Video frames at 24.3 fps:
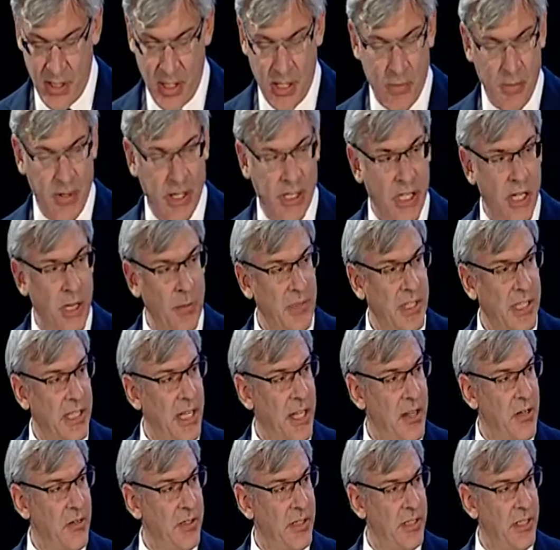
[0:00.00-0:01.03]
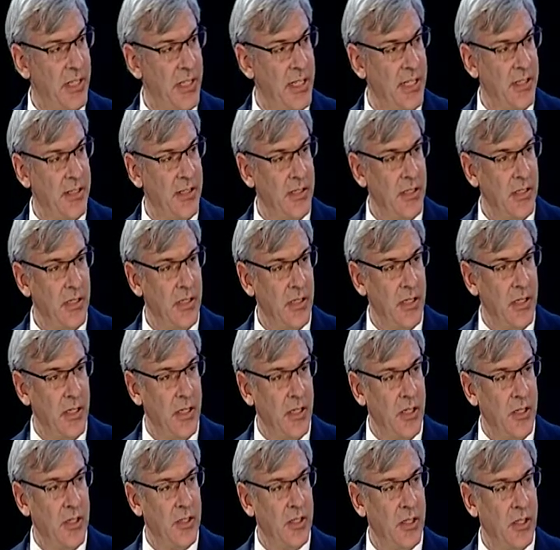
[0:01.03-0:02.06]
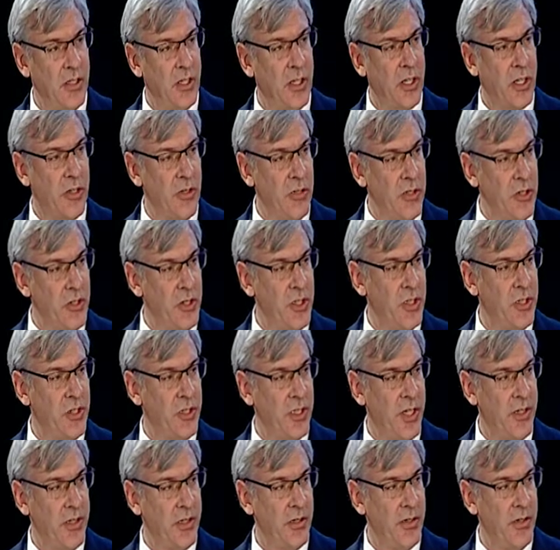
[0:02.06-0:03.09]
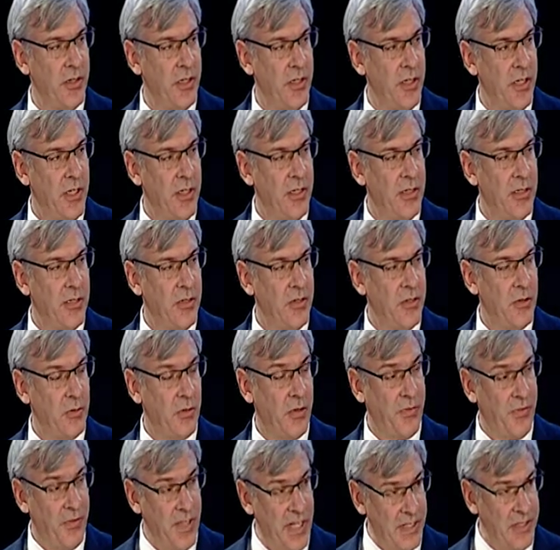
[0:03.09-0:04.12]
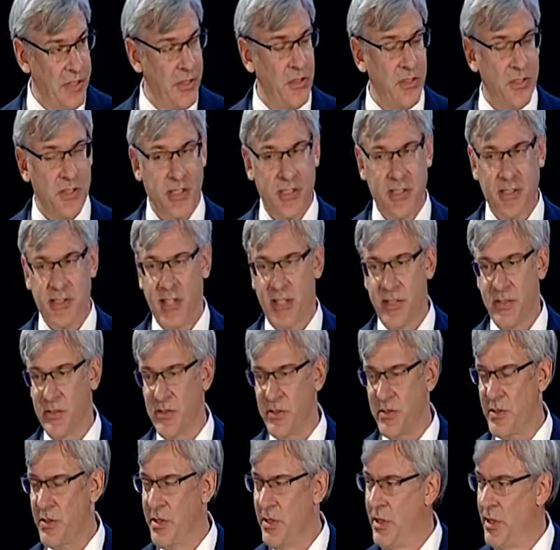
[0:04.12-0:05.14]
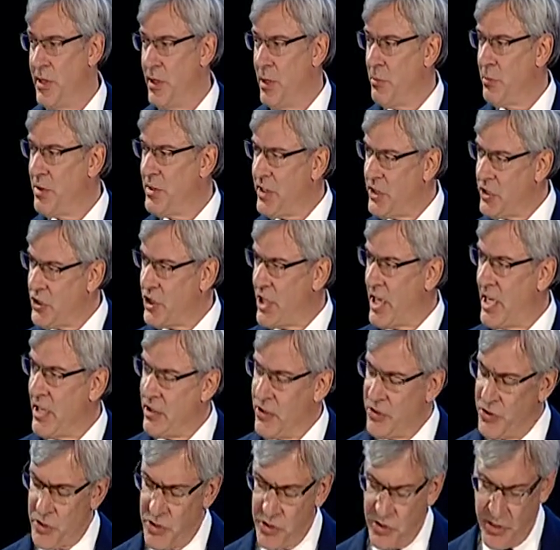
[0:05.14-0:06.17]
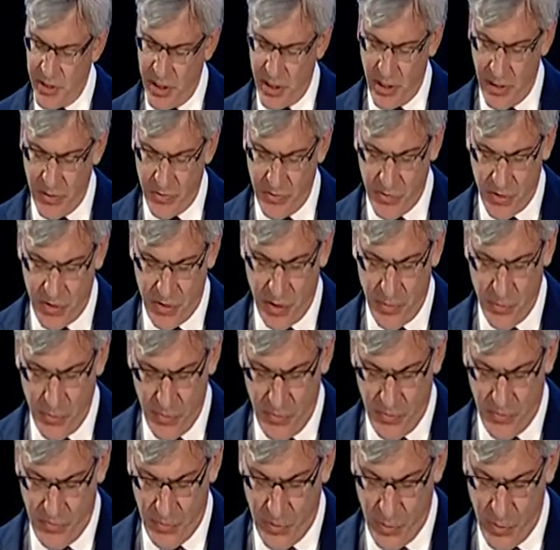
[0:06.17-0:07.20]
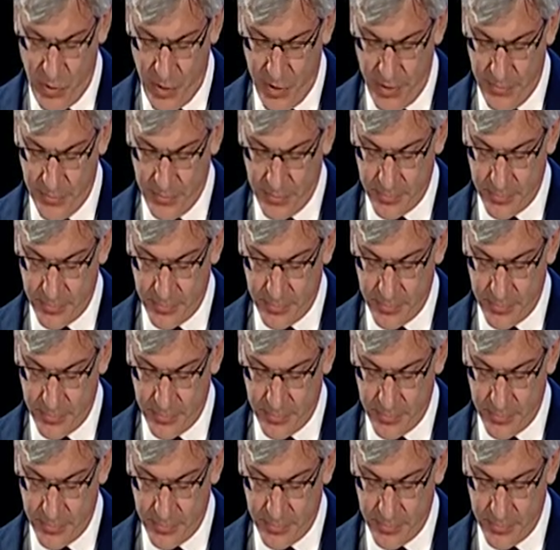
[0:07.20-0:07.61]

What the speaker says: We come together tonight to encourage each other, to reflect on our successes, but to challenge ourselves to move forward.